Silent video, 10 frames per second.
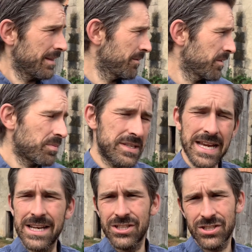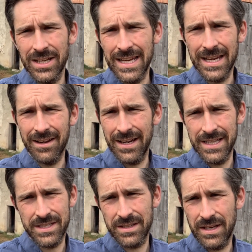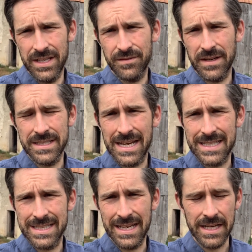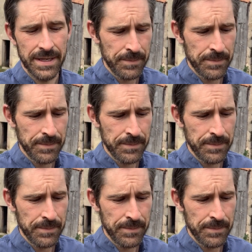the potential here is fantastic.